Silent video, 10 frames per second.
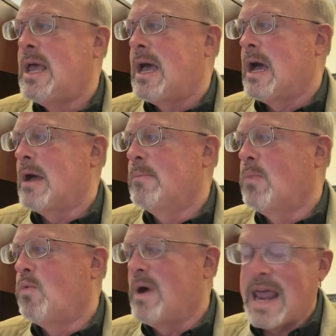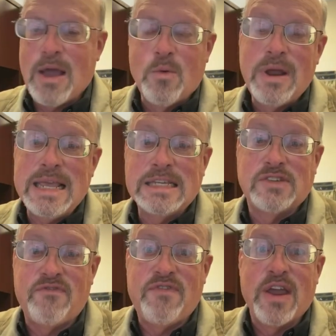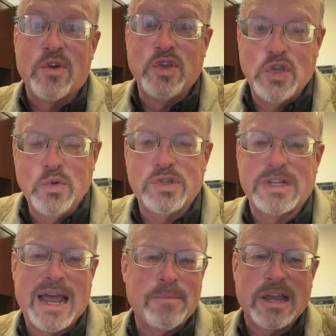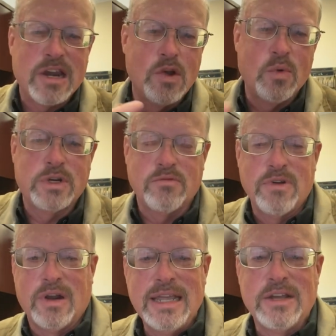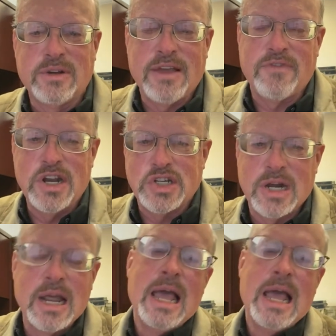What is fair use? Now, I'm not going to go into a real legal definition.